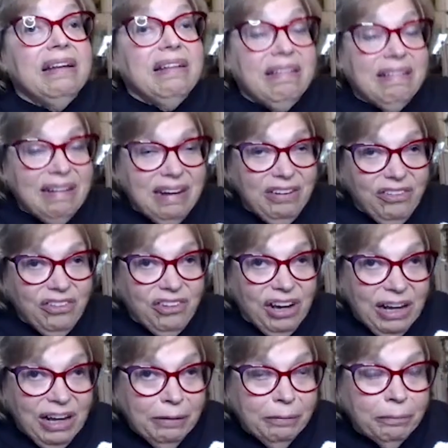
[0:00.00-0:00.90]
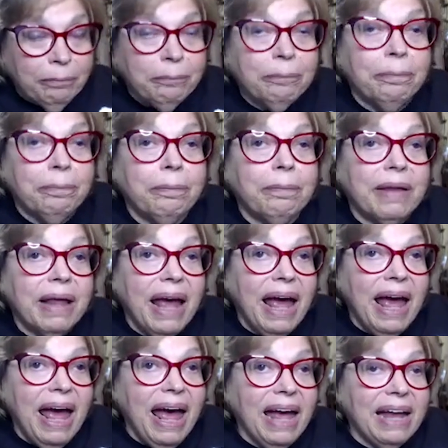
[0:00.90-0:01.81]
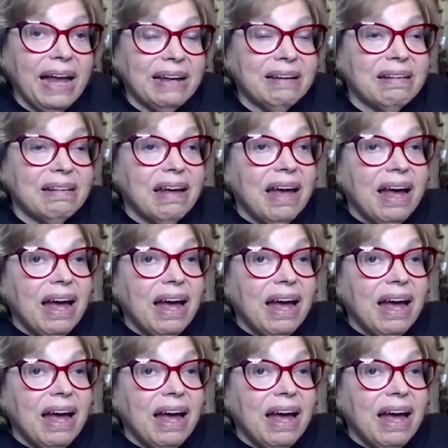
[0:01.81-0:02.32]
teaching and